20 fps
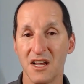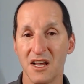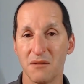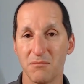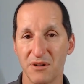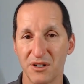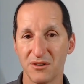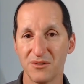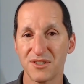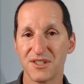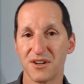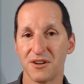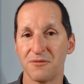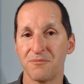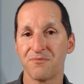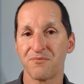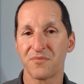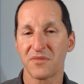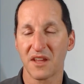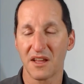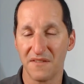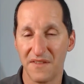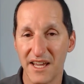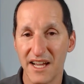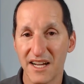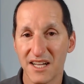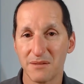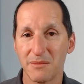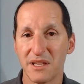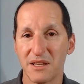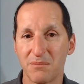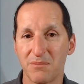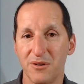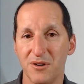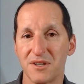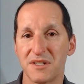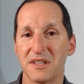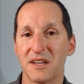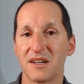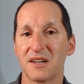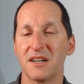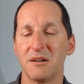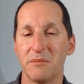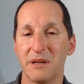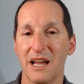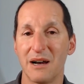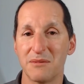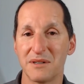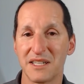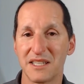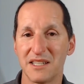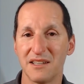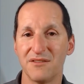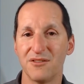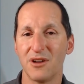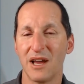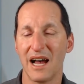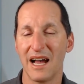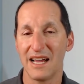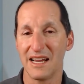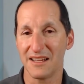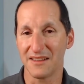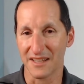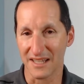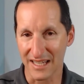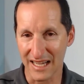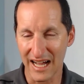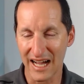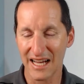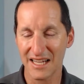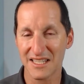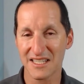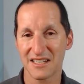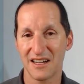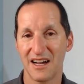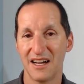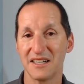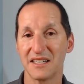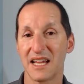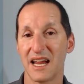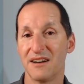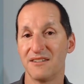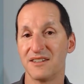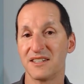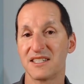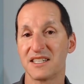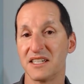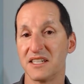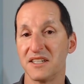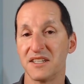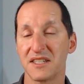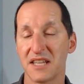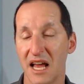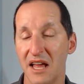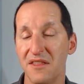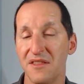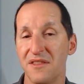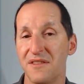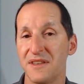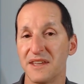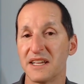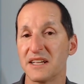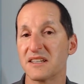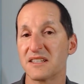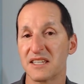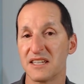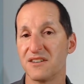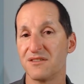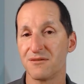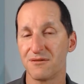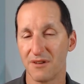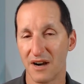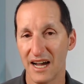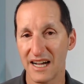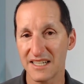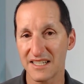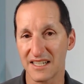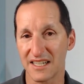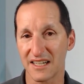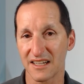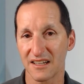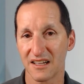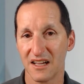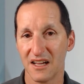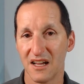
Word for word: But also they're going to be the person that's going to be able to give you A, the cast iron guarantees and things in writing.